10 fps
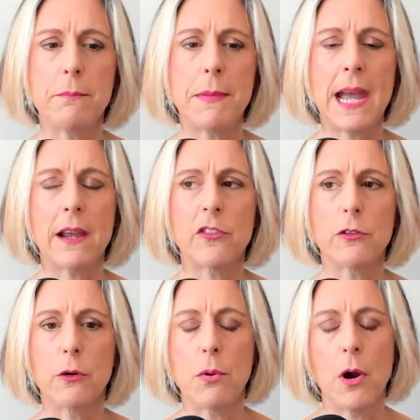
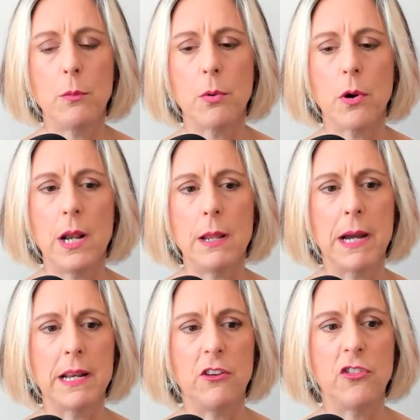Macs are appropriately
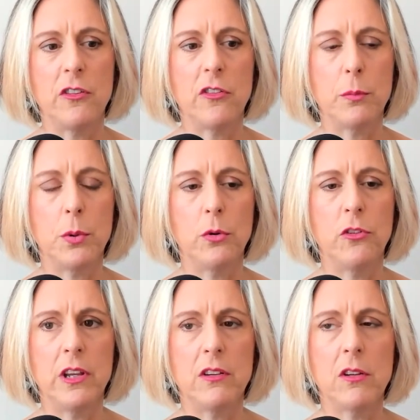managed and
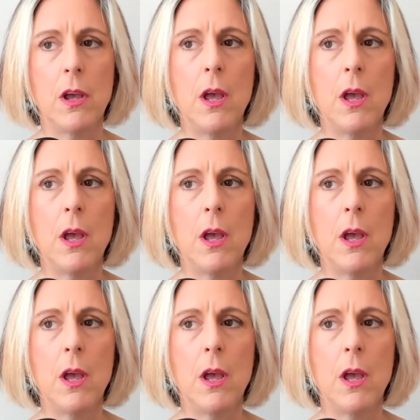supported?